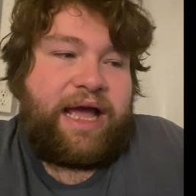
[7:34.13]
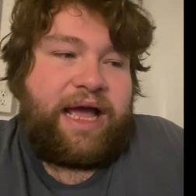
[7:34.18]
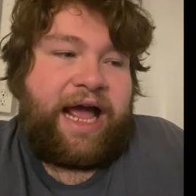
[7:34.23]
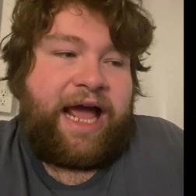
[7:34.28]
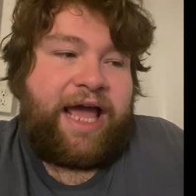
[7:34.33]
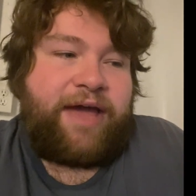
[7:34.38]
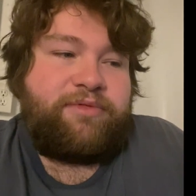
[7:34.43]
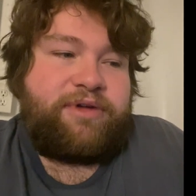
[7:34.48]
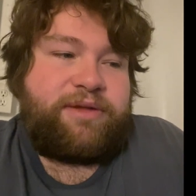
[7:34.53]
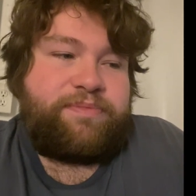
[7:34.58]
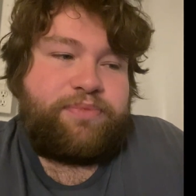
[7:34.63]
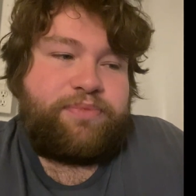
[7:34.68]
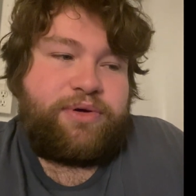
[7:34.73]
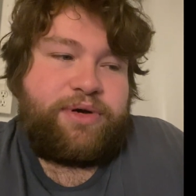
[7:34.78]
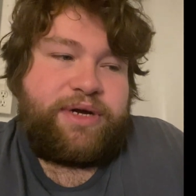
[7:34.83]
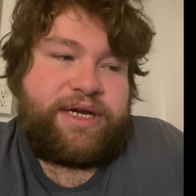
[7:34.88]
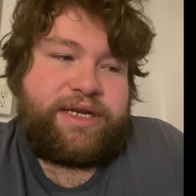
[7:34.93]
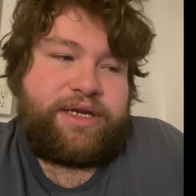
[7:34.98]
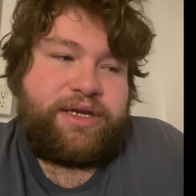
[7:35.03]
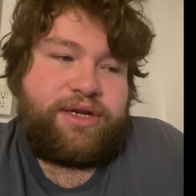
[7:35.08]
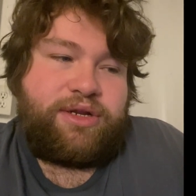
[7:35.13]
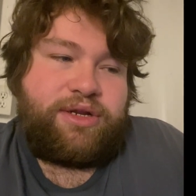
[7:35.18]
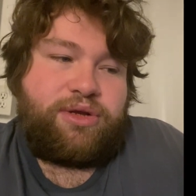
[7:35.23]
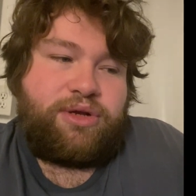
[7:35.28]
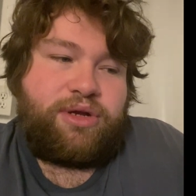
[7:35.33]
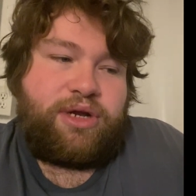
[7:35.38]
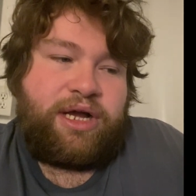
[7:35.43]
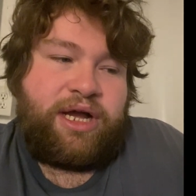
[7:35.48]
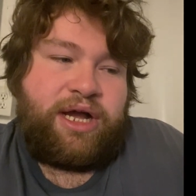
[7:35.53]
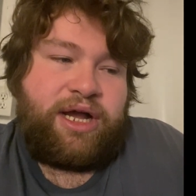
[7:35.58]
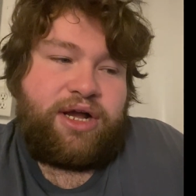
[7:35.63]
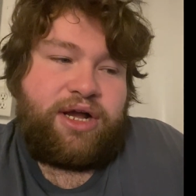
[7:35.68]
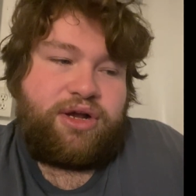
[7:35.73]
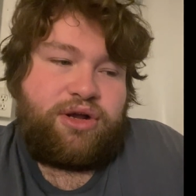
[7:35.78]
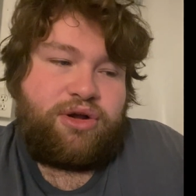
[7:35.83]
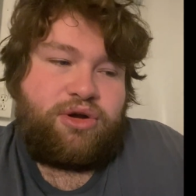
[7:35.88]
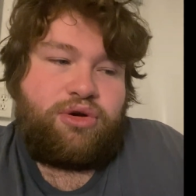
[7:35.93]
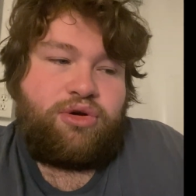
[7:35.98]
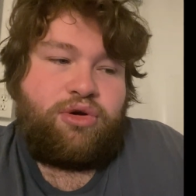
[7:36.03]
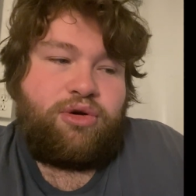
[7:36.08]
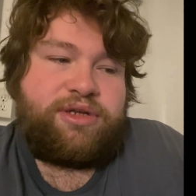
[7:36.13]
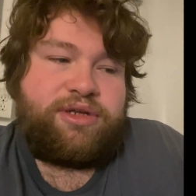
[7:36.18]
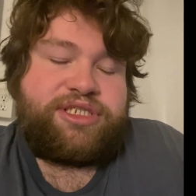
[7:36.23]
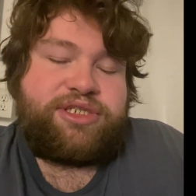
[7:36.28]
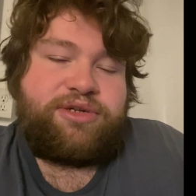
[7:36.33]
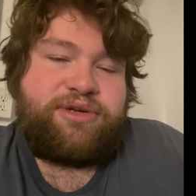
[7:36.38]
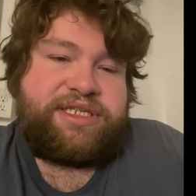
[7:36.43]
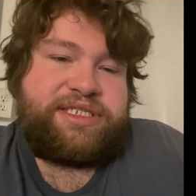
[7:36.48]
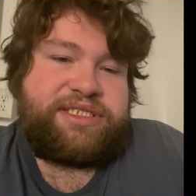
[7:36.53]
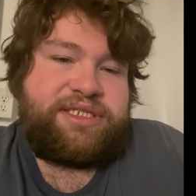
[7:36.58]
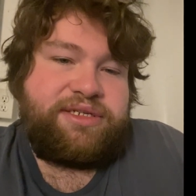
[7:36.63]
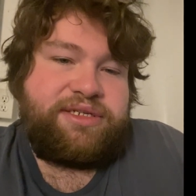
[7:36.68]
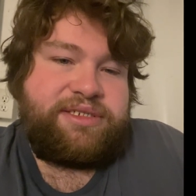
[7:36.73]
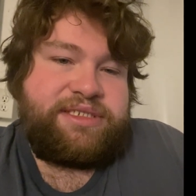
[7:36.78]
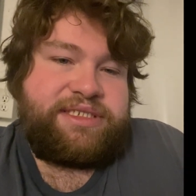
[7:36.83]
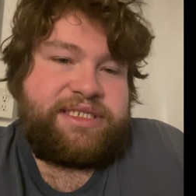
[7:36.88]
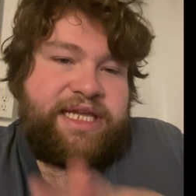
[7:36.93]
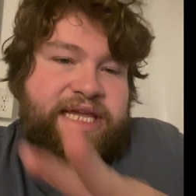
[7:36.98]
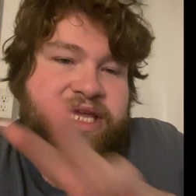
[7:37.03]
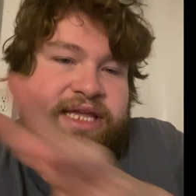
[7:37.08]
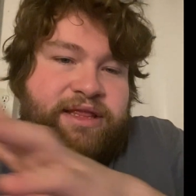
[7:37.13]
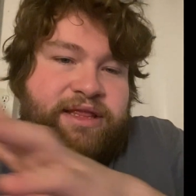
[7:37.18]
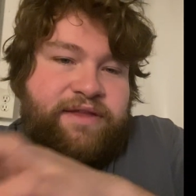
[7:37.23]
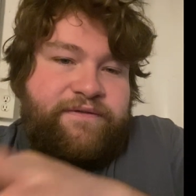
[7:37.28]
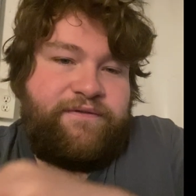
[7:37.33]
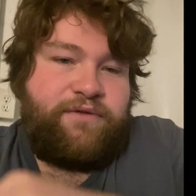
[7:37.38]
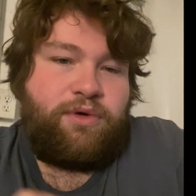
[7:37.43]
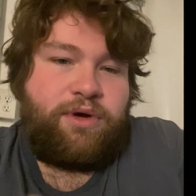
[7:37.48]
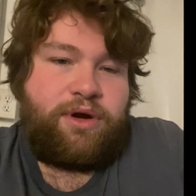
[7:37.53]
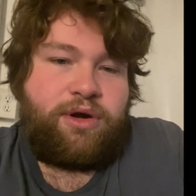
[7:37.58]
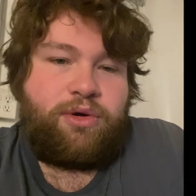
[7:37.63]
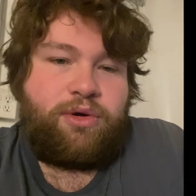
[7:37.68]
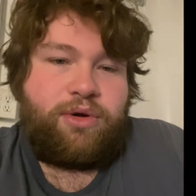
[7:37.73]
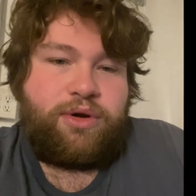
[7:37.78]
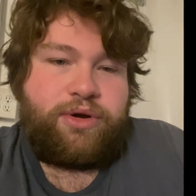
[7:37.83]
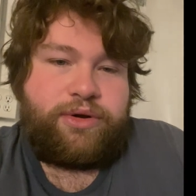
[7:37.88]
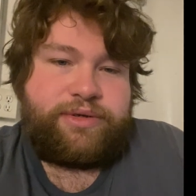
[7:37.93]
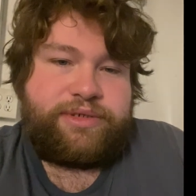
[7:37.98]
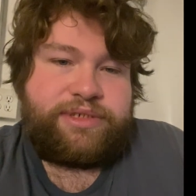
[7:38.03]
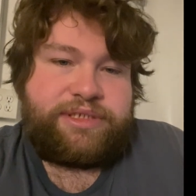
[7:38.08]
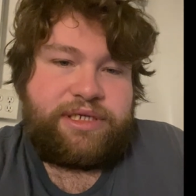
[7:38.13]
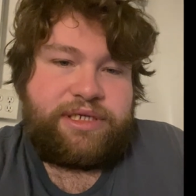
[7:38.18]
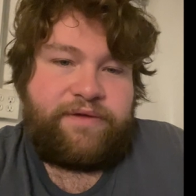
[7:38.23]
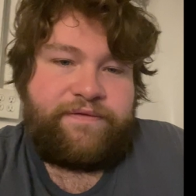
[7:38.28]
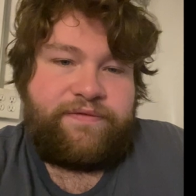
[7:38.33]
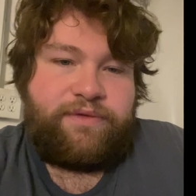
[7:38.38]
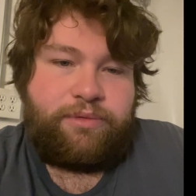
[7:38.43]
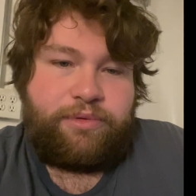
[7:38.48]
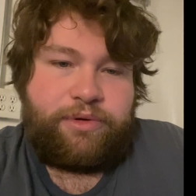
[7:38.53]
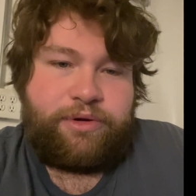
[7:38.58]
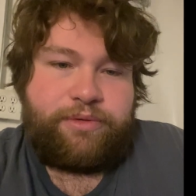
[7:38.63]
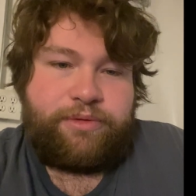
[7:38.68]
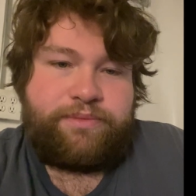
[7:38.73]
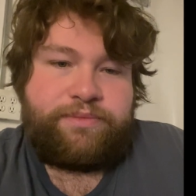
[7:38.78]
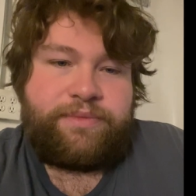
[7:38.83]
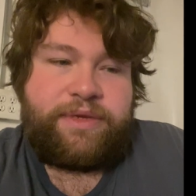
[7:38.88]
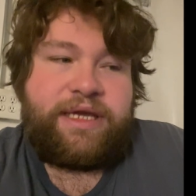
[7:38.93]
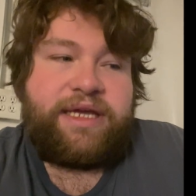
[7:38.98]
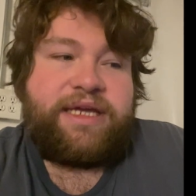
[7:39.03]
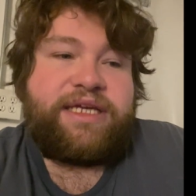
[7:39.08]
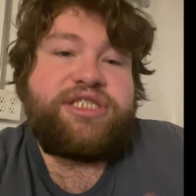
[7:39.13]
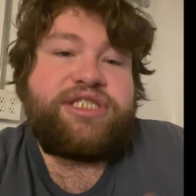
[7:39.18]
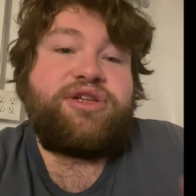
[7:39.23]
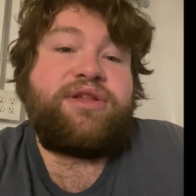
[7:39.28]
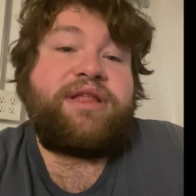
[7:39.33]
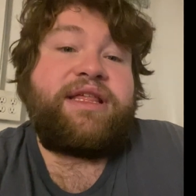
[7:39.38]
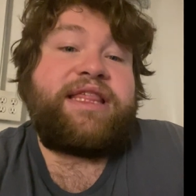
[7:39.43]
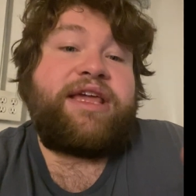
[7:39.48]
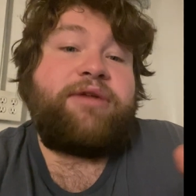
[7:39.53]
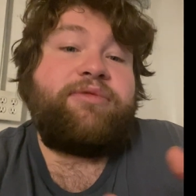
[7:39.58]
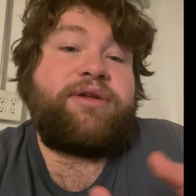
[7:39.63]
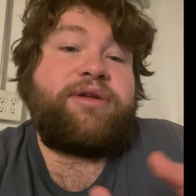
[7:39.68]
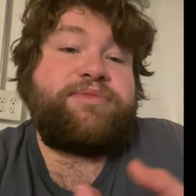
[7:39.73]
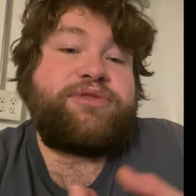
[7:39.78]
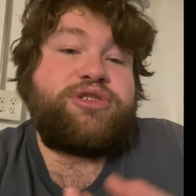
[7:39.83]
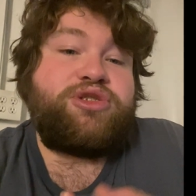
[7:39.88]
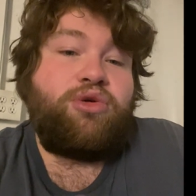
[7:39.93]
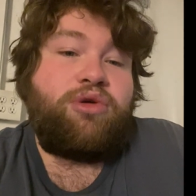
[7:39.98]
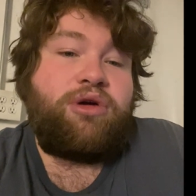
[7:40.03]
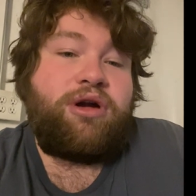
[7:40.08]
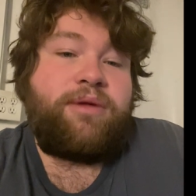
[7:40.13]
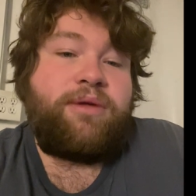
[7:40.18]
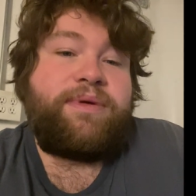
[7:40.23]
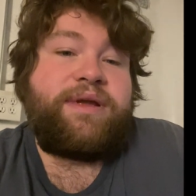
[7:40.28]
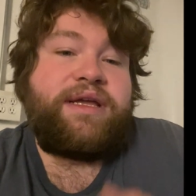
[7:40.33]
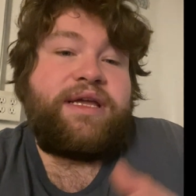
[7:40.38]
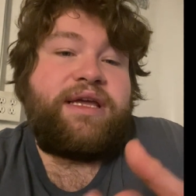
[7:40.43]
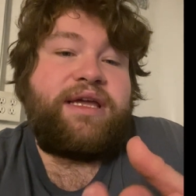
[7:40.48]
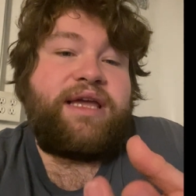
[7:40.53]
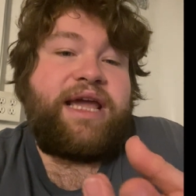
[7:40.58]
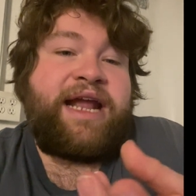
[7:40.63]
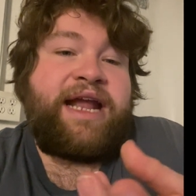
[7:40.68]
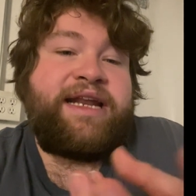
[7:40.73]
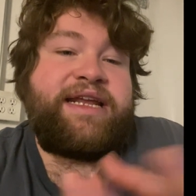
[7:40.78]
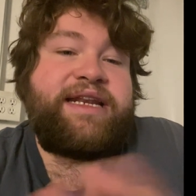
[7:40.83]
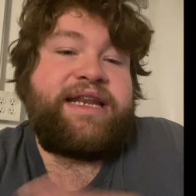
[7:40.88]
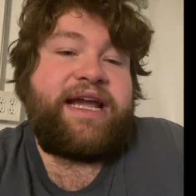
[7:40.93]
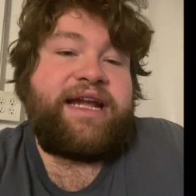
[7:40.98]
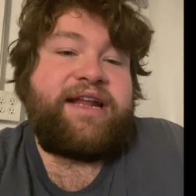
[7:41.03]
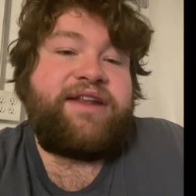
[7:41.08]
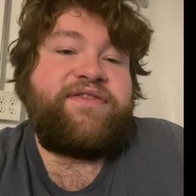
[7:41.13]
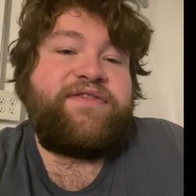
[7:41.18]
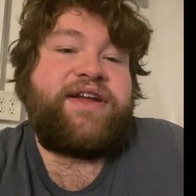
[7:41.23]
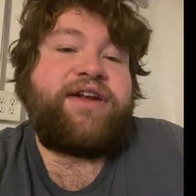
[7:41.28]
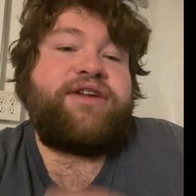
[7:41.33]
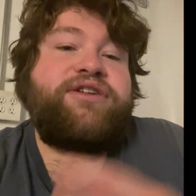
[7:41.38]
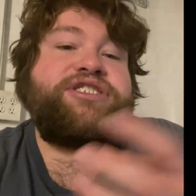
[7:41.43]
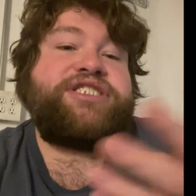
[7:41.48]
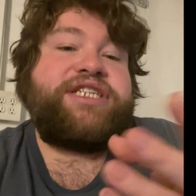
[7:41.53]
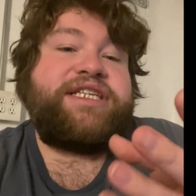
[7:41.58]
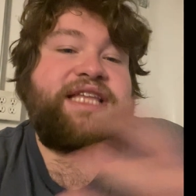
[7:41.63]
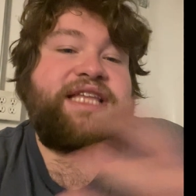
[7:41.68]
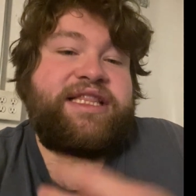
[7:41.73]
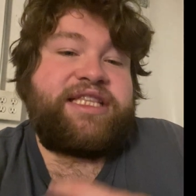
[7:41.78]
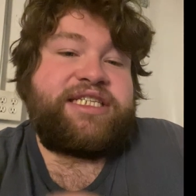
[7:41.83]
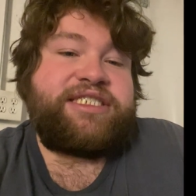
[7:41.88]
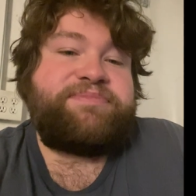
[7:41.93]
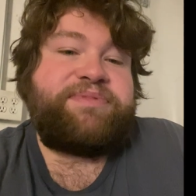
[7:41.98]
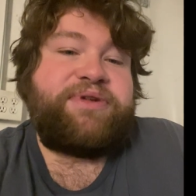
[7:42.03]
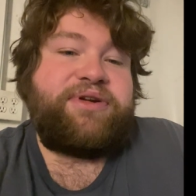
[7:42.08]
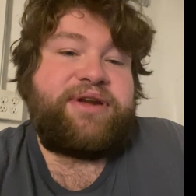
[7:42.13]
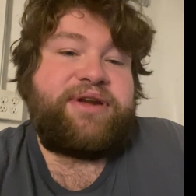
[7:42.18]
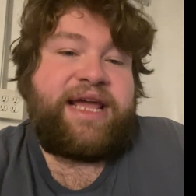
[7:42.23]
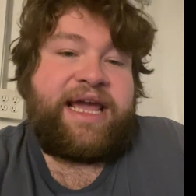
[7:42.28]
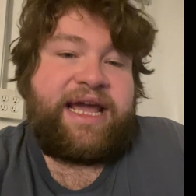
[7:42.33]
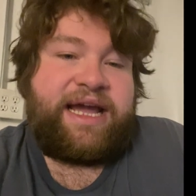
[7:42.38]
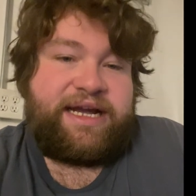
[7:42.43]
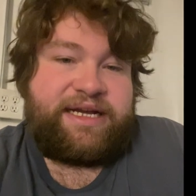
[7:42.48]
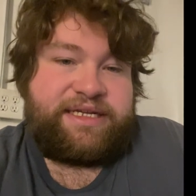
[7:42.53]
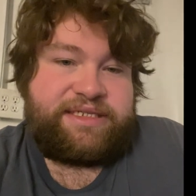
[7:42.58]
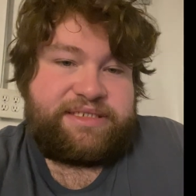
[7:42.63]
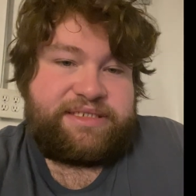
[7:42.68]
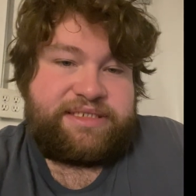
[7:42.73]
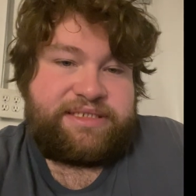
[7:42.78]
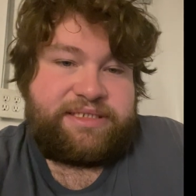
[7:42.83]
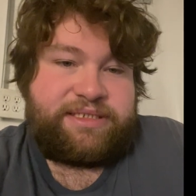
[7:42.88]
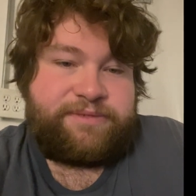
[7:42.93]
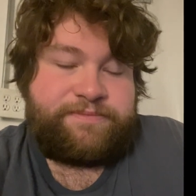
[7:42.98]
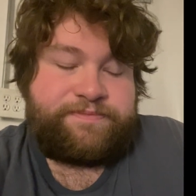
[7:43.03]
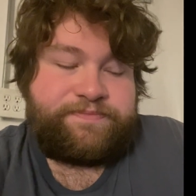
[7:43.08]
I would put uh, quartz crystals in the four corners of the room so that they would absorb any negative energy that the spirit has.